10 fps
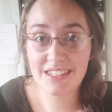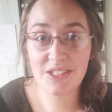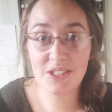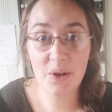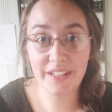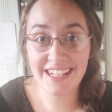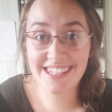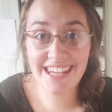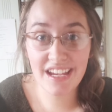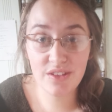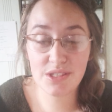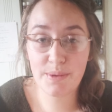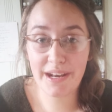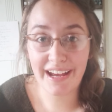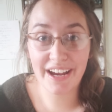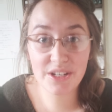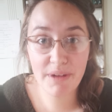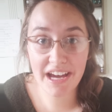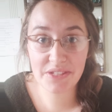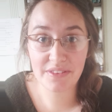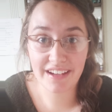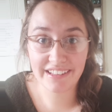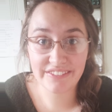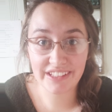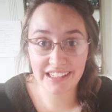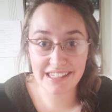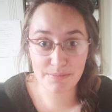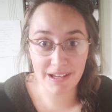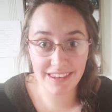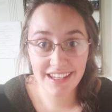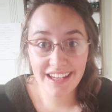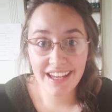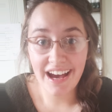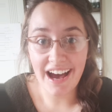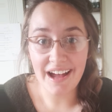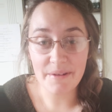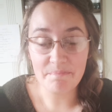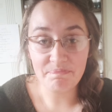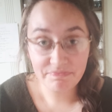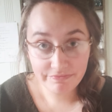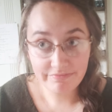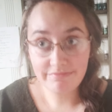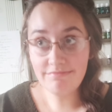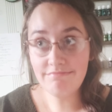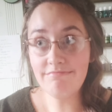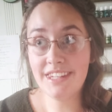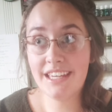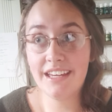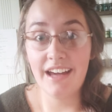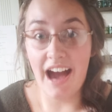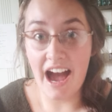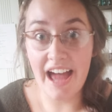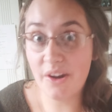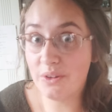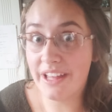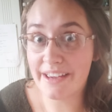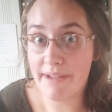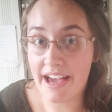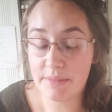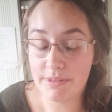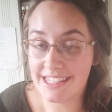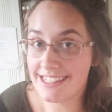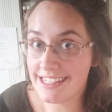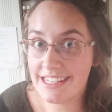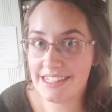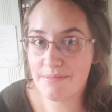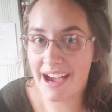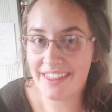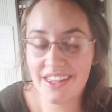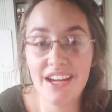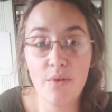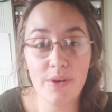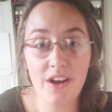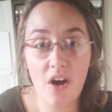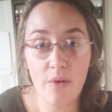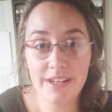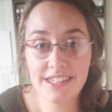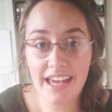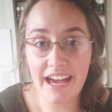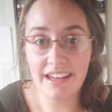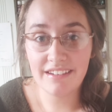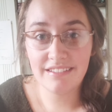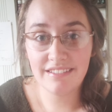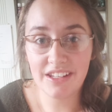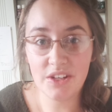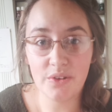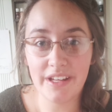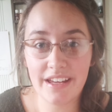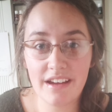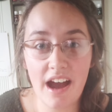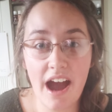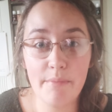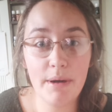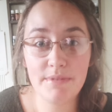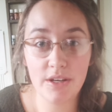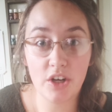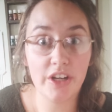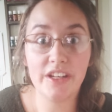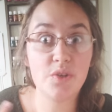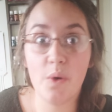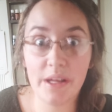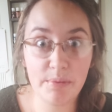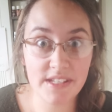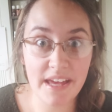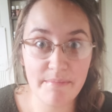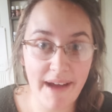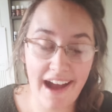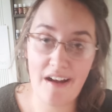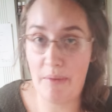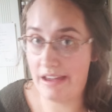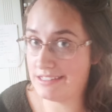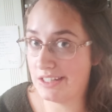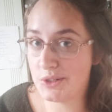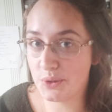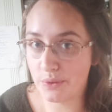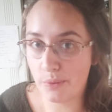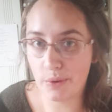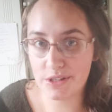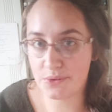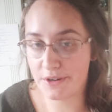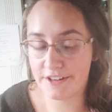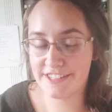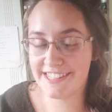So let's say you spend $100 with Young Living this month. I don't like math, but this is easy math. We always get, like I'm up to earning 20% back on my Essential Rewards orders.